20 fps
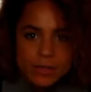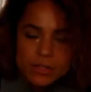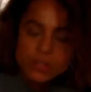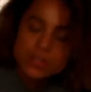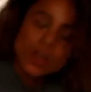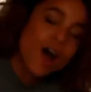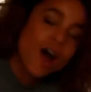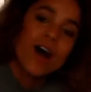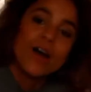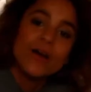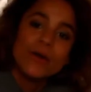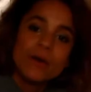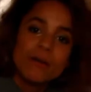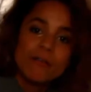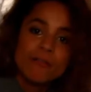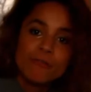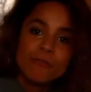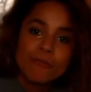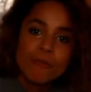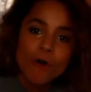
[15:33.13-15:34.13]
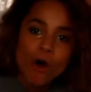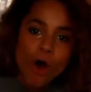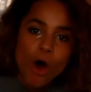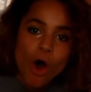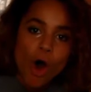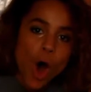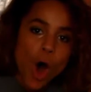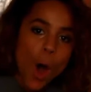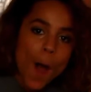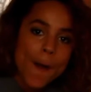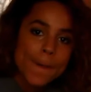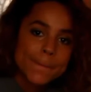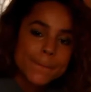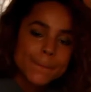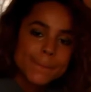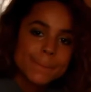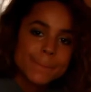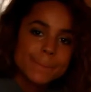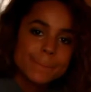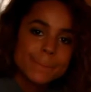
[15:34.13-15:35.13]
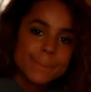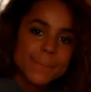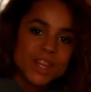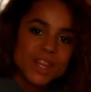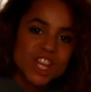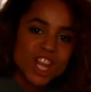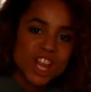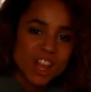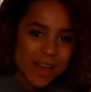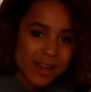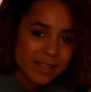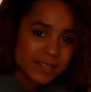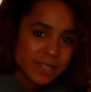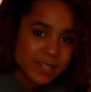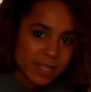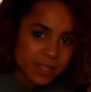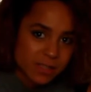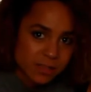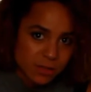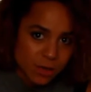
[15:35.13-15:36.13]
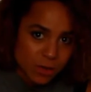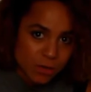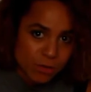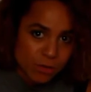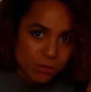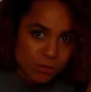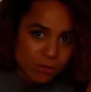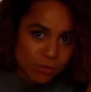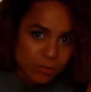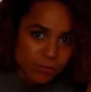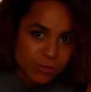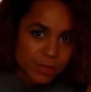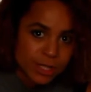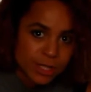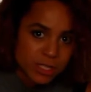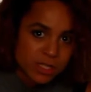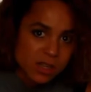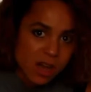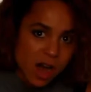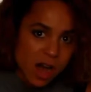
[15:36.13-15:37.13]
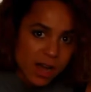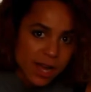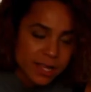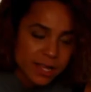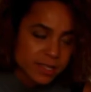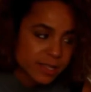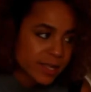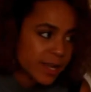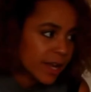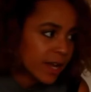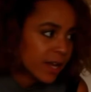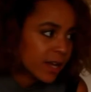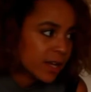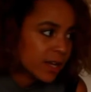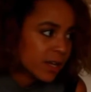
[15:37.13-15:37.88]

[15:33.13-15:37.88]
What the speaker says: so for the lighting has gone really dark, hasn't it?